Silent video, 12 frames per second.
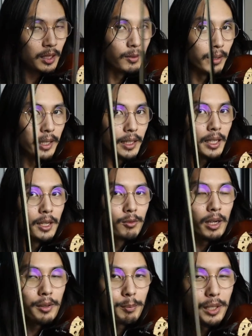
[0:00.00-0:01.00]
Right?
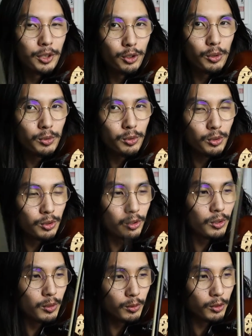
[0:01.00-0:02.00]
But don't,
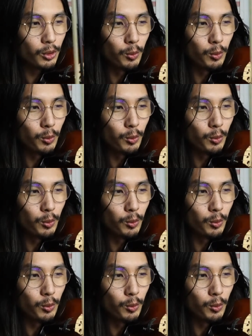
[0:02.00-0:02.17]
so